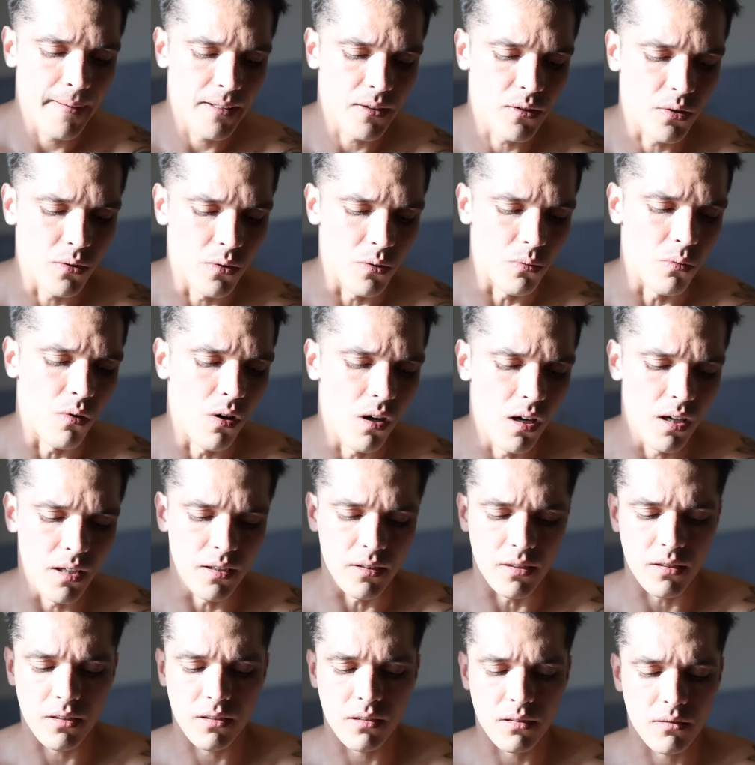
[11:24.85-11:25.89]
Two of
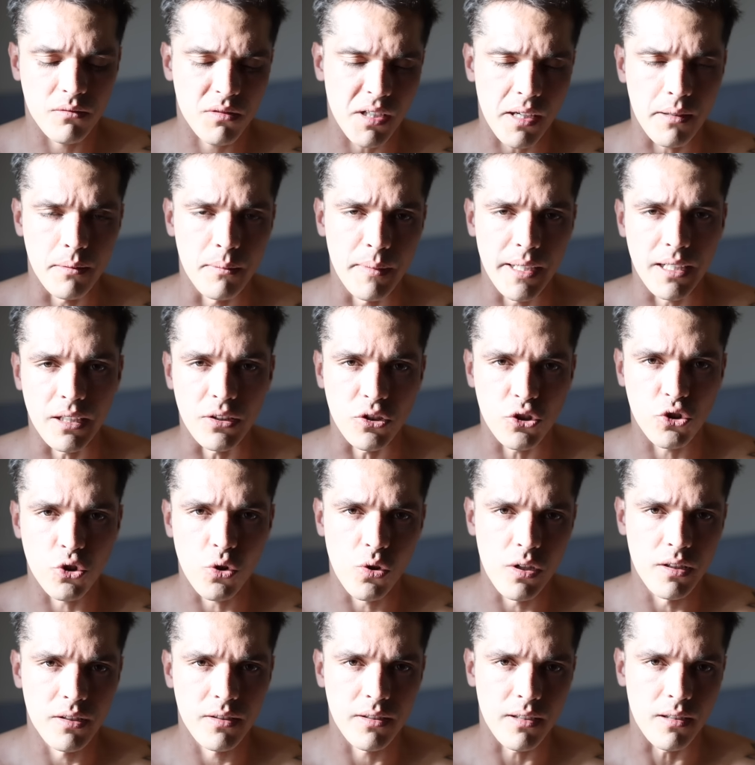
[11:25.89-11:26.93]
Wands. Time to make a
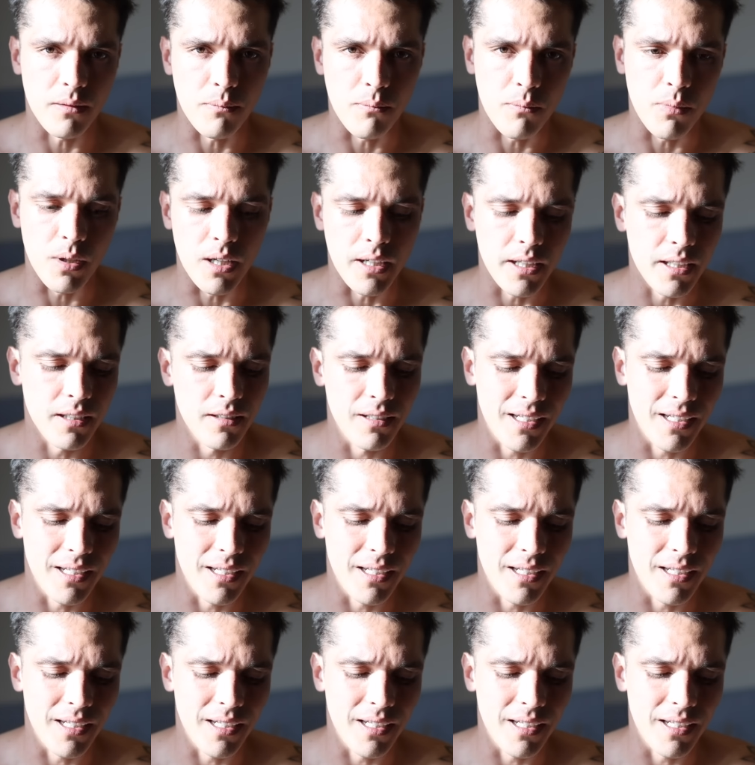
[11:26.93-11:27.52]
choice there, buddy.